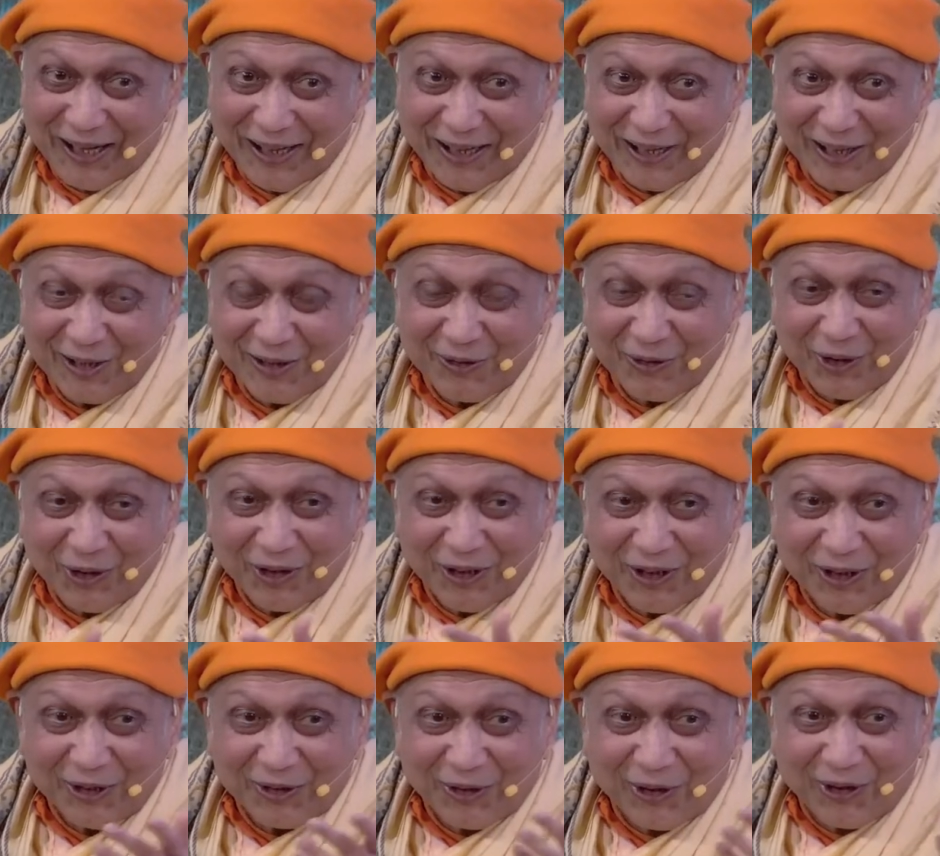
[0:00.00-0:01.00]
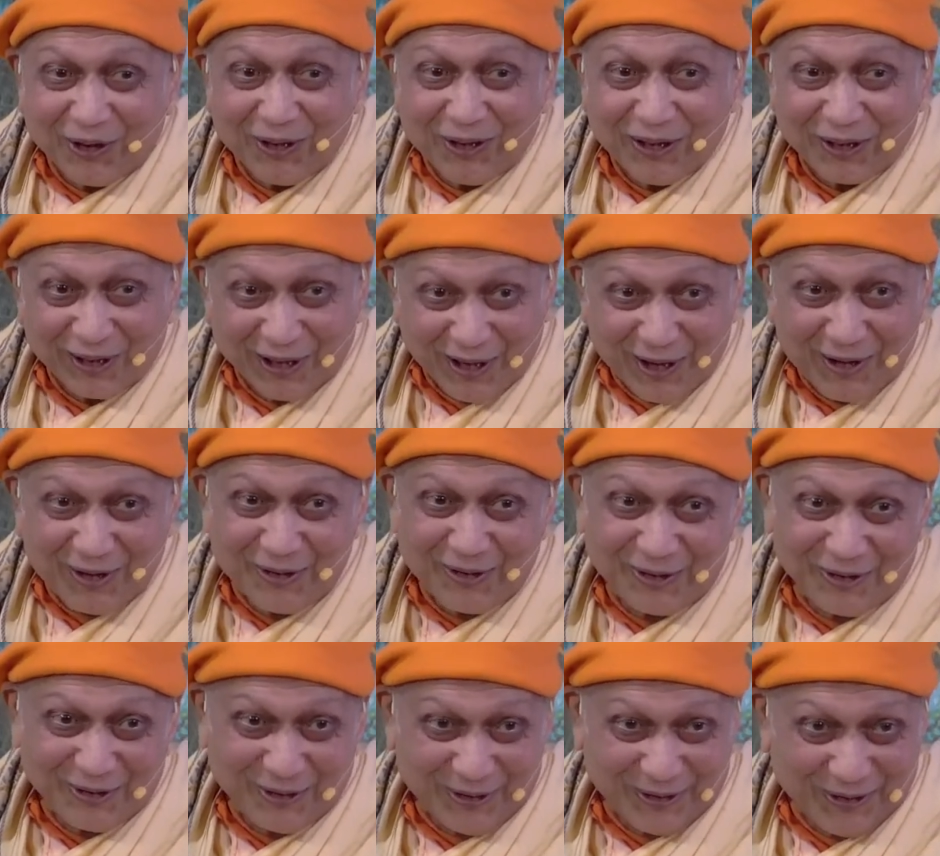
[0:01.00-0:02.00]
So that is what is all
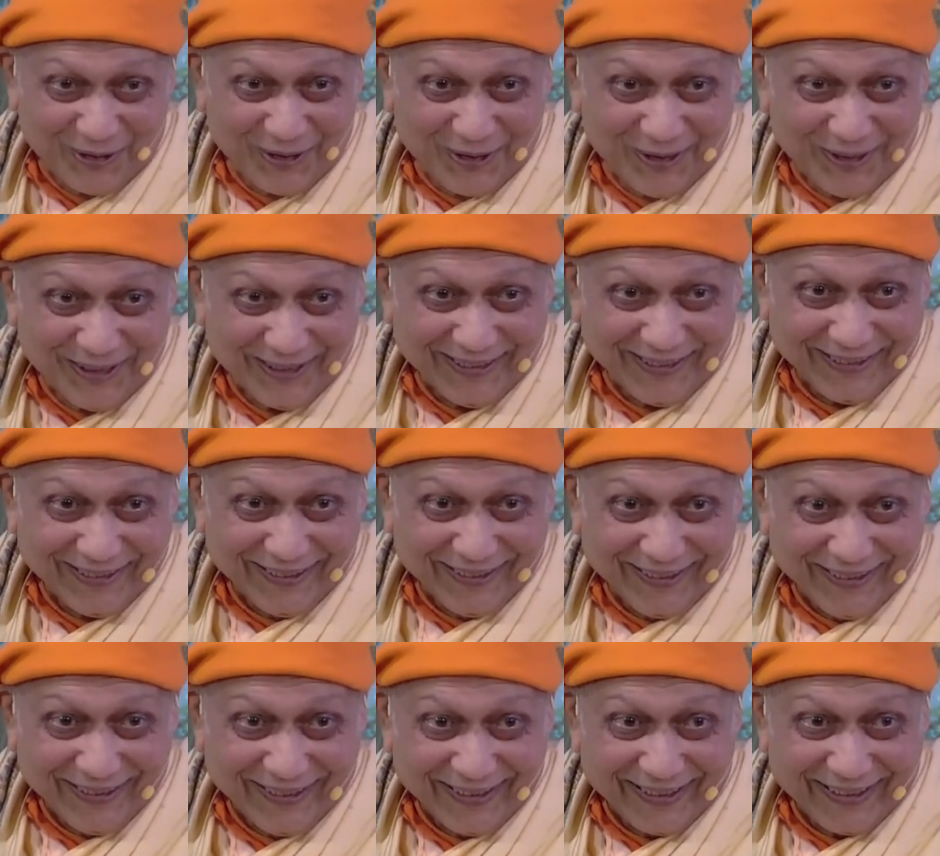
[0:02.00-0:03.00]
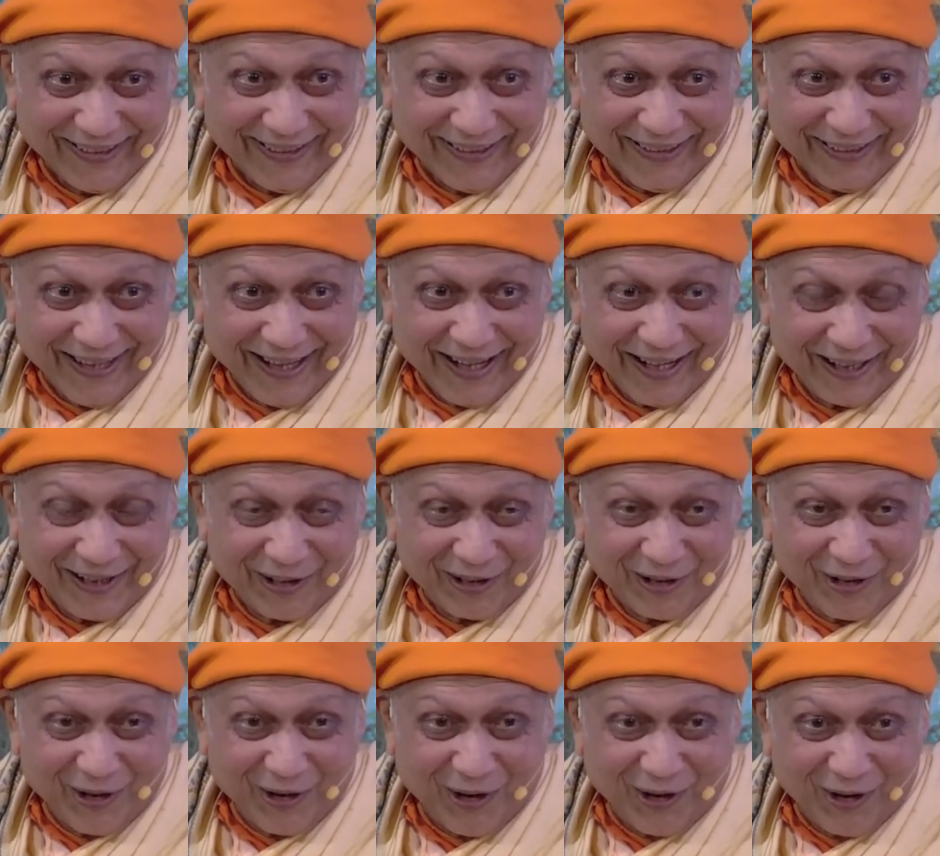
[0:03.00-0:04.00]
around, you know, uh,
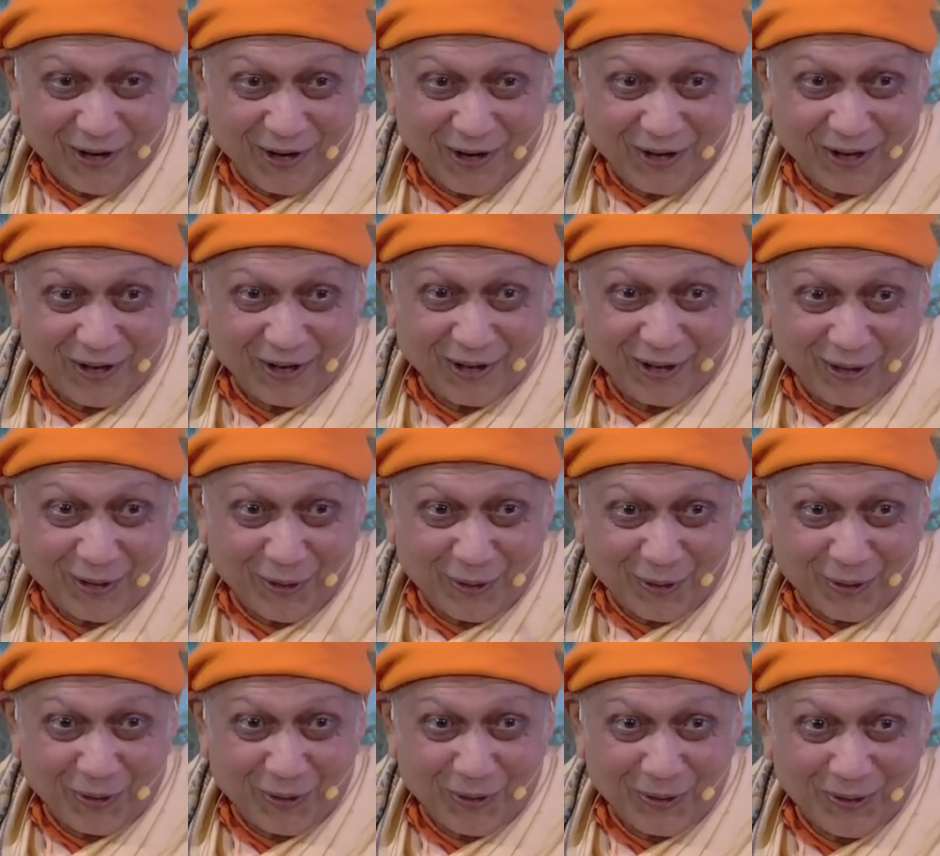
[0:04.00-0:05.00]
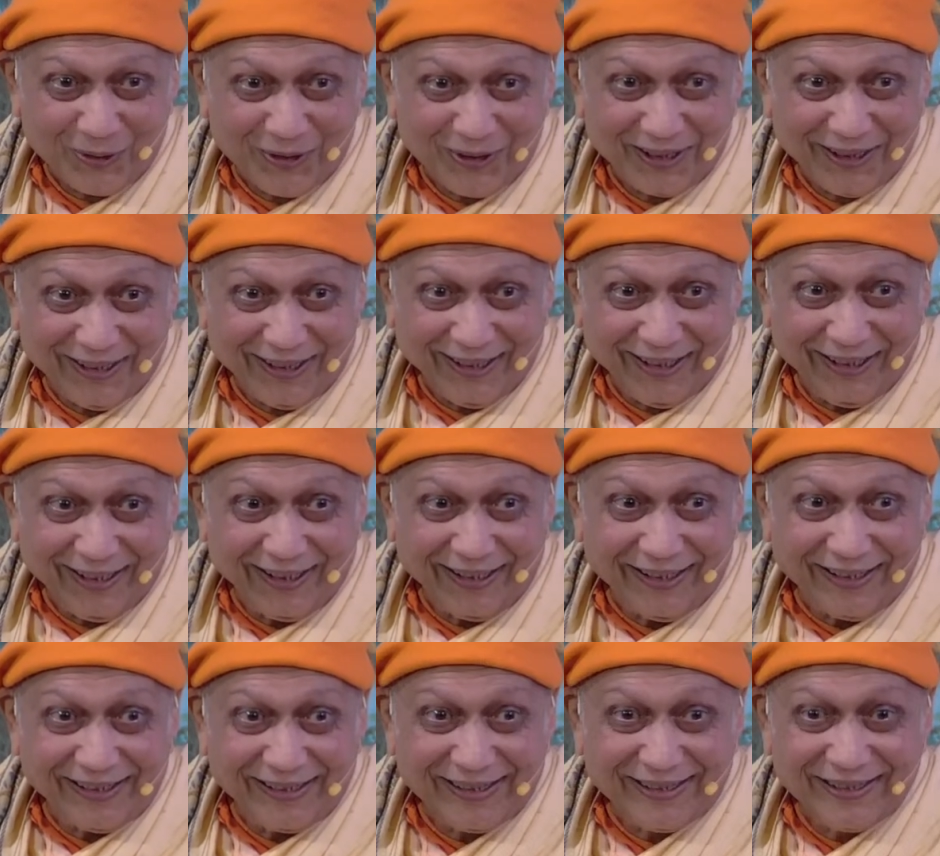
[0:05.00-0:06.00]
that God alone
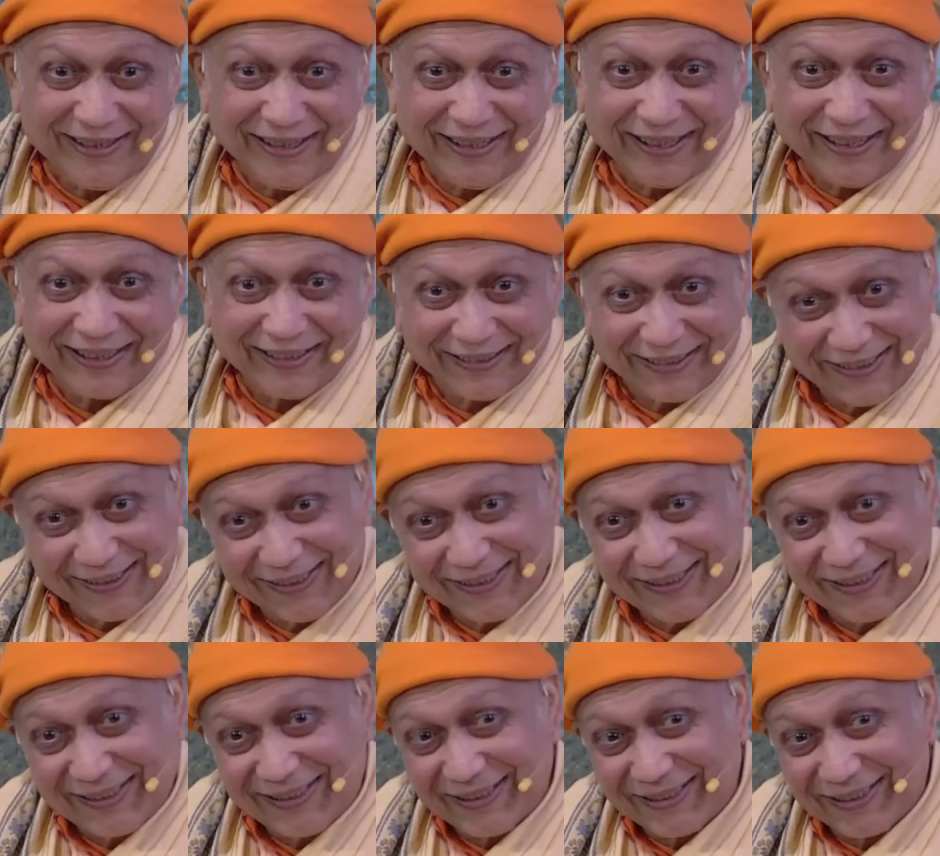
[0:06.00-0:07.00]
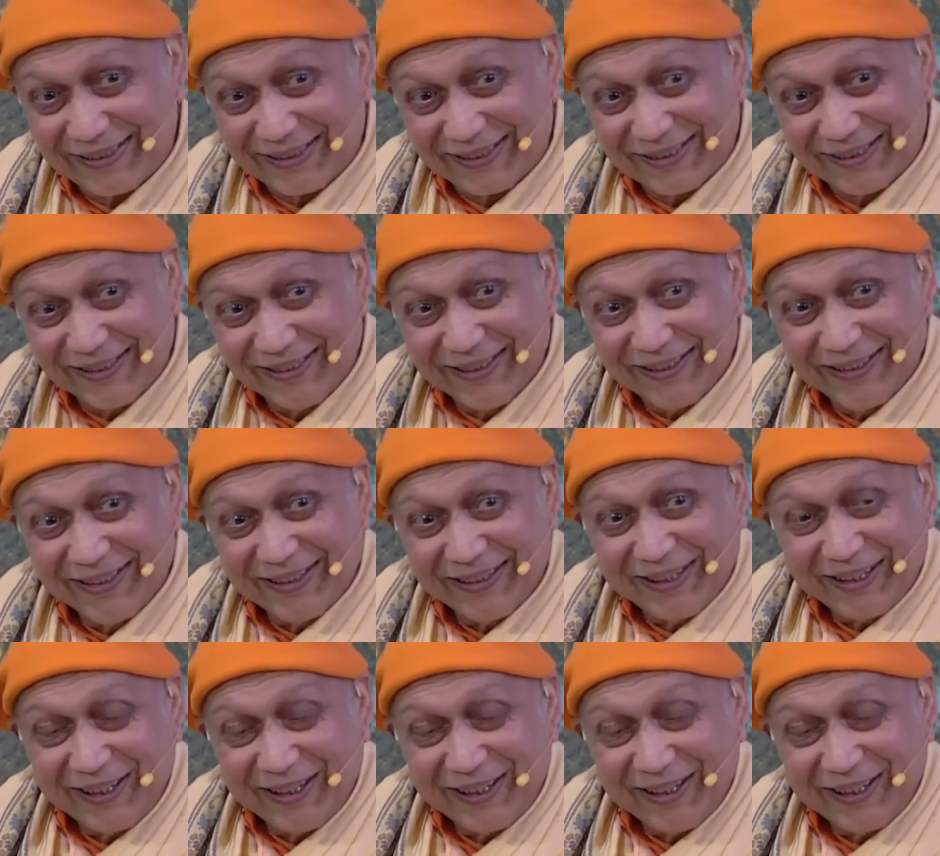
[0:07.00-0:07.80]
is the existence